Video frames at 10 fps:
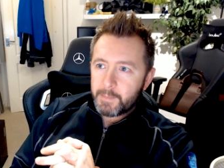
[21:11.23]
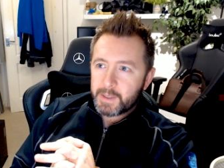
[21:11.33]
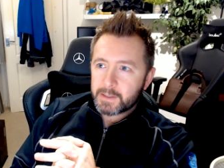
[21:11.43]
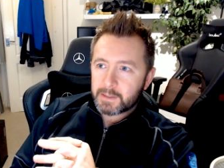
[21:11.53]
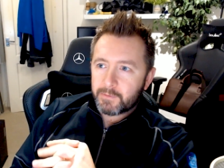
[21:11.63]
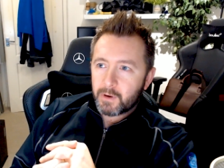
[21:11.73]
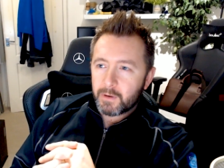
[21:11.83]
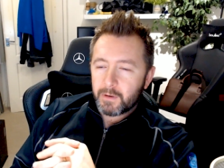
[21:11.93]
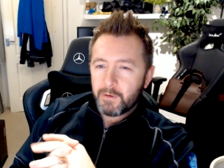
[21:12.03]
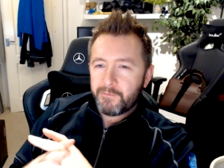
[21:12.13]
because I've
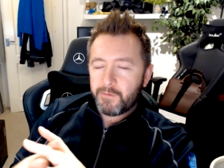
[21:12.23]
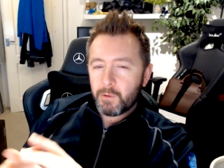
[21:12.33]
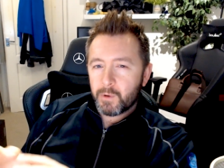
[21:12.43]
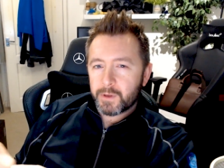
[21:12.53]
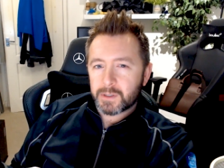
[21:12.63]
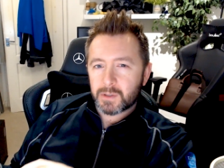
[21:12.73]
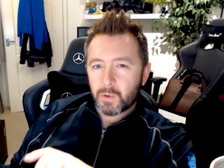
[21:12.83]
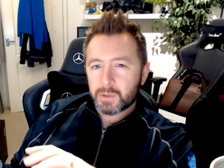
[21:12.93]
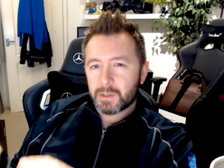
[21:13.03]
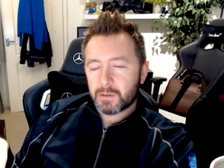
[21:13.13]
got a few other
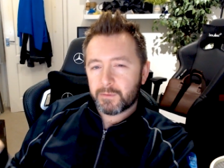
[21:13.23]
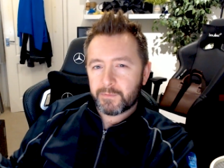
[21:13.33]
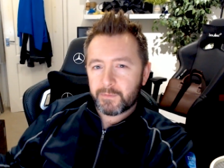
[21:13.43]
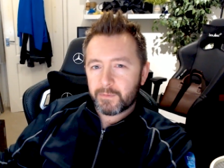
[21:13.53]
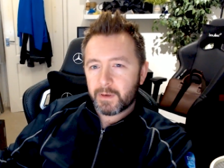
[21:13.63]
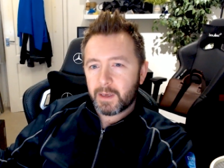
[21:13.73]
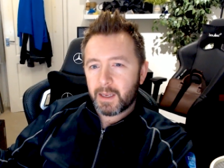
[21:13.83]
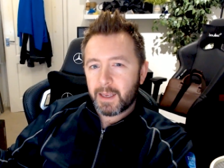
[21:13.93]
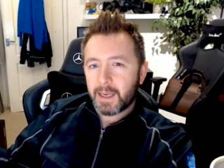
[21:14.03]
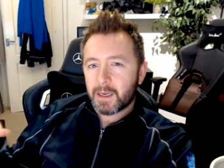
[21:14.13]
sources of
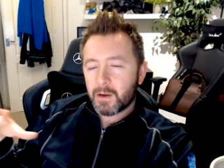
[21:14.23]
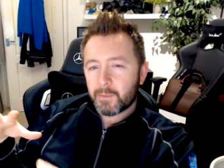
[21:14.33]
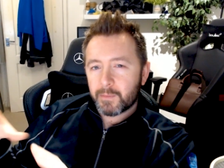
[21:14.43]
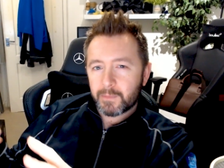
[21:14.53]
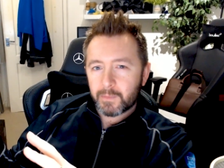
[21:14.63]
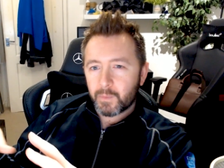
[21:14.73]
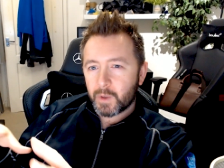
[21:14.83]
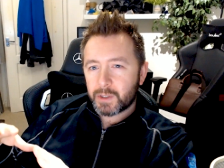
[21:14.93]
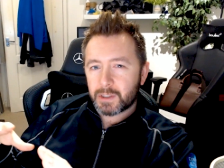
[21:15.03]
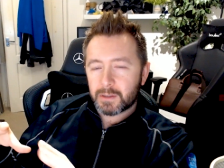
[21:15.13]
income,
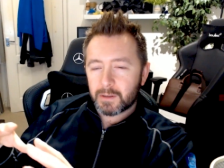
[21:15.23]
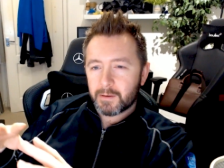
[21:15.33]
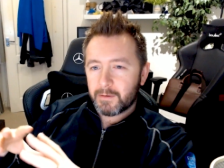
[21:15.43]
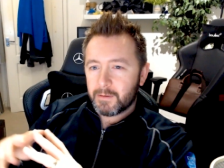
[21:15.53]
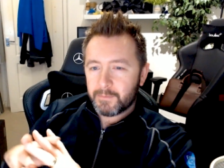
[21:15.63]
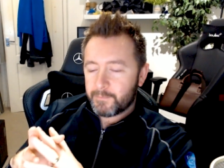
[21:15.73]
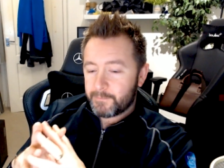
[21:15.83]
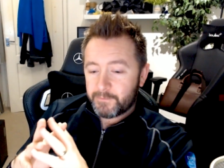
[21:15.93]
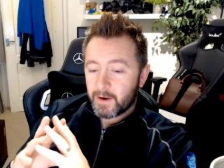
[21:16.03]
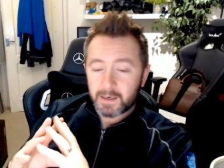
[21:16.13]
which
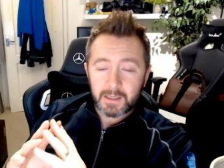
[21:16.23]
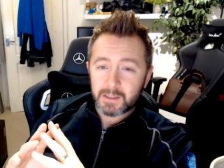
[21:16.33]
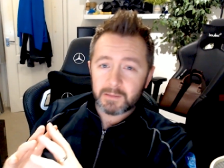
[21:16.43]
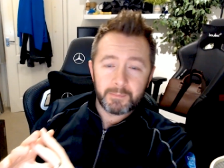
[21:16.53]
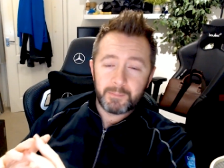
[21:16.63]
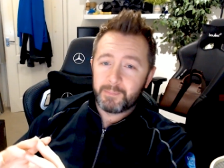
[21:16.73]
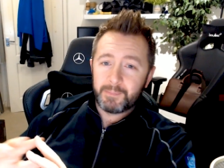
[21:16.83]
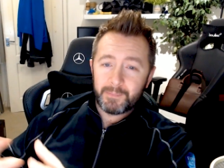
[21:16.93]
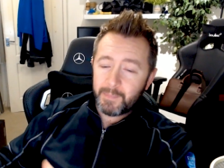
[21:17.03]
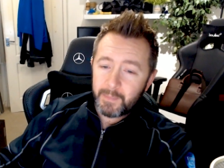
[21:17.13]
frankly just
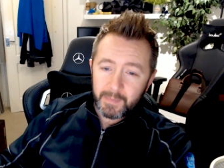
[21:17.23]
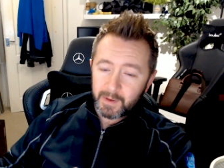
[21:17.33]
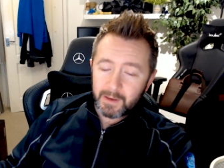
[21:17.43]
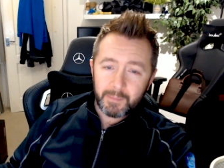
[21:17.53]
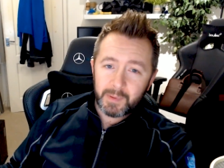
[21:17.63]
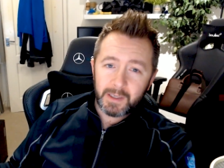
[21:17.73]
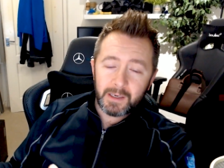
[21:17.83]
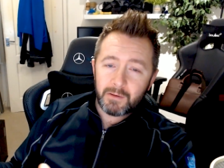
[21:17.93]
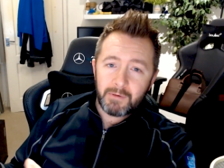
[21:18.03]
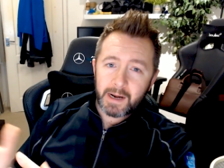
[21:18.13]

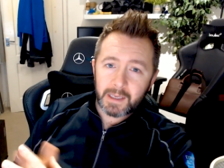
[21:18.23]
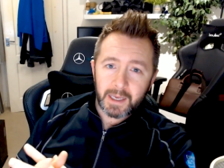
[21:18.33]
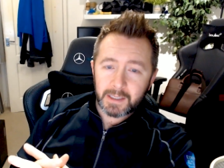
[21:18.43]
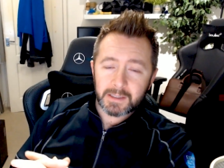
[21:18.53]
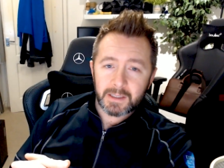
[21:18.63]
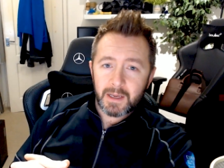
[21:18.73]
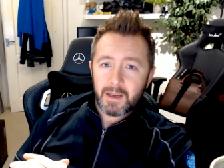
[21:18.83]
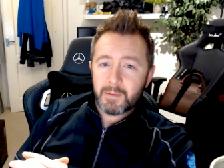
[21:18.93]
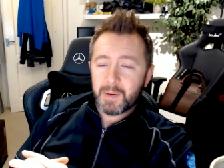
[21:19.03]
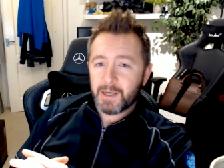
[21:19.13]
completely eradicates.
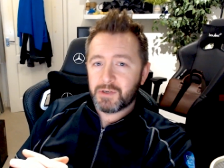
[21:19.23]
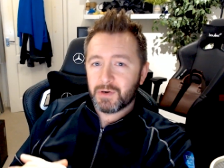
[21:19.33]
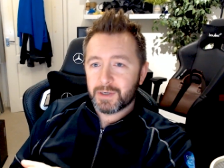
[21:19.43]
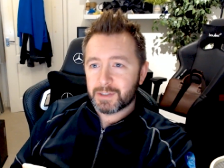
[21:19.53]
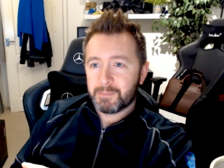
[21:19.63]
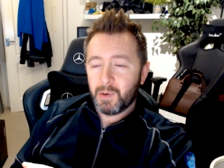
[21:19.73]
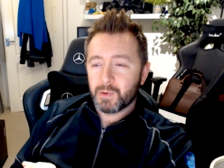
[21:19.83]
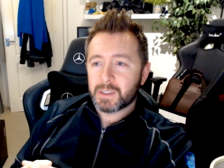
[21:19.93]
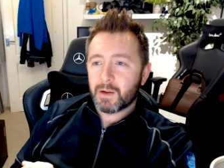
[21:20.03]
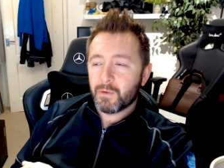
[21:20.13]
Patreon just
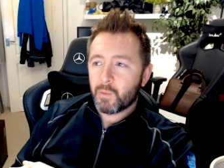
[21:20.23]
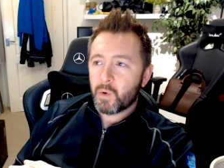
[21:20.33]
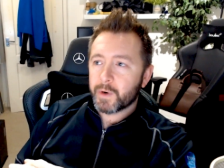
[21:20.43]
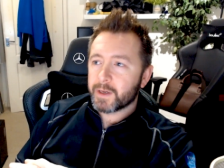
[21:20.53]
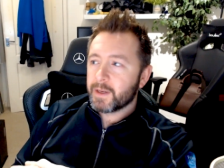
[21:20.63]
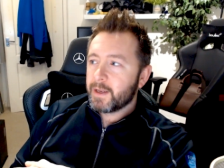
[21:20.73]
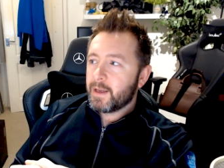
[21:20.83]
blows it out of the water.